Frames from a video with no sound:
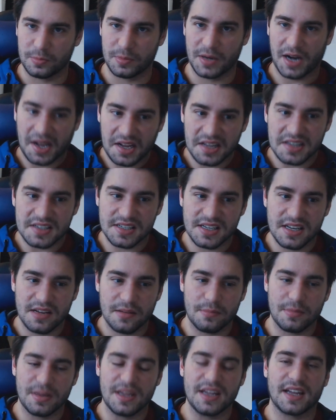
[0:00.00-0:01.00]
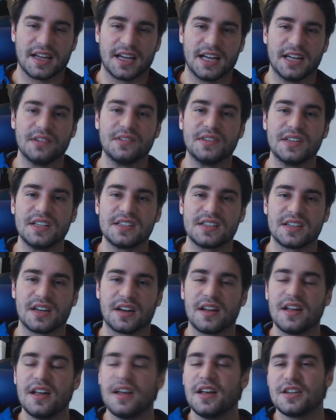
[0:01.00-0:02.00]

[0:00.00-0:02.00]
but I could see him being kind of decent.